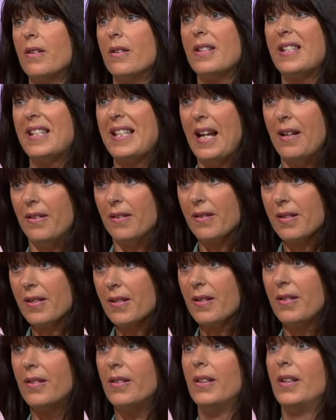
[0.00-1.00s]

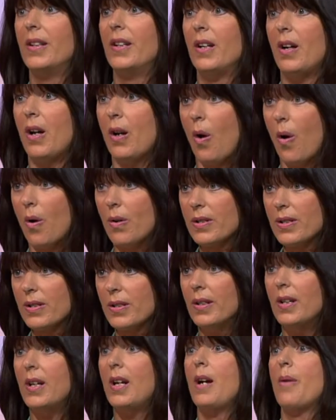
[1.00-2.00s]
sense a lot,
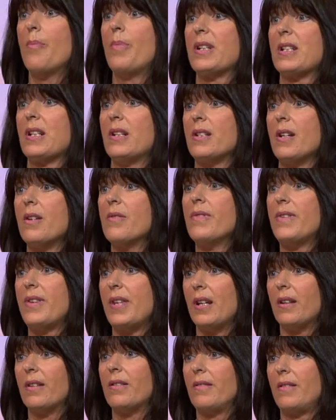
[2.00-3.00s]
but I don't
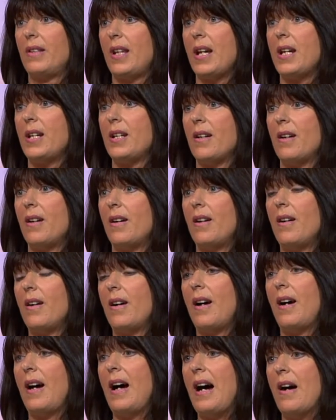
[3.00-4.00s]
think they
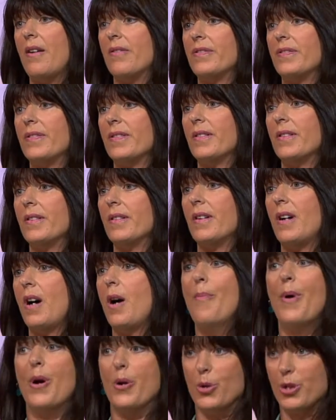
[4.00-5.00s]
have
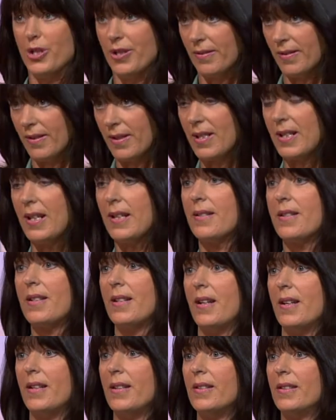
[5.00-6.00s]
emotions, let's
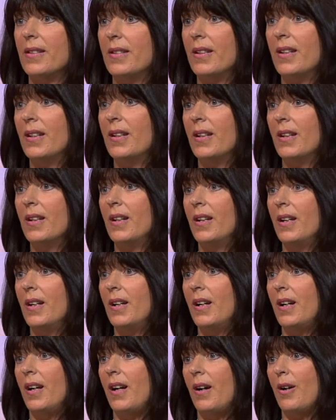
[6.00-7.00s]
say. Mm-hmm.
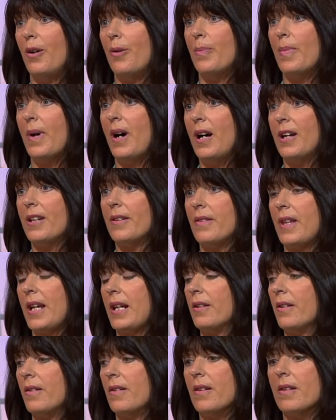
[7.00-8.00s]
um, I, they
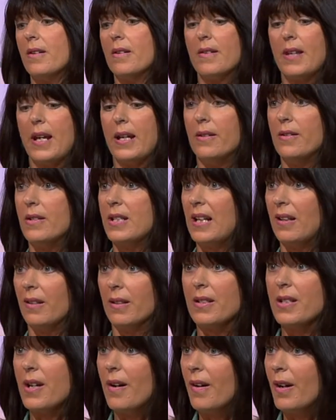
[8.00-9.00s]
can they can tell
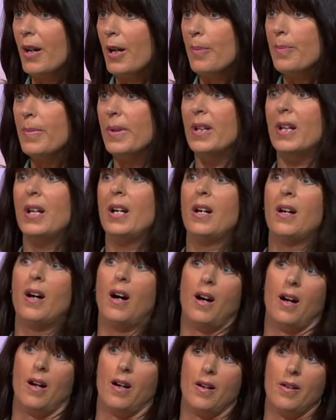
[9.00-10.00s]
the time.
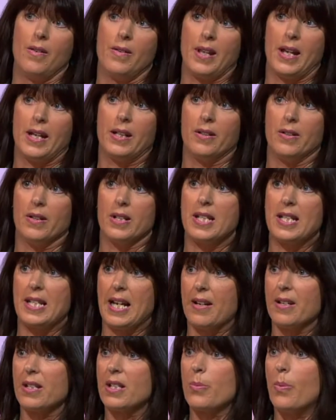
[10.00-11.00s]
Uh, they can
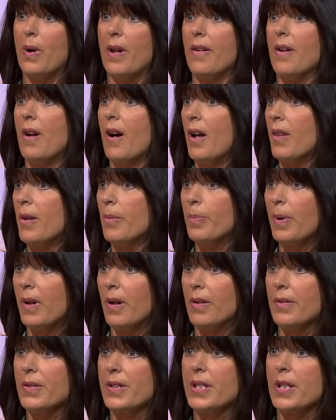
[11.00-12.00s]
sense when other
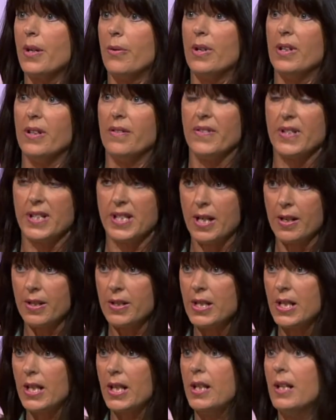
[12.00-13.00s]
plants are in the
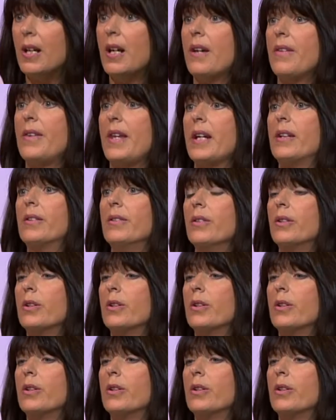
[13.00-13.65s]
vicinity. They can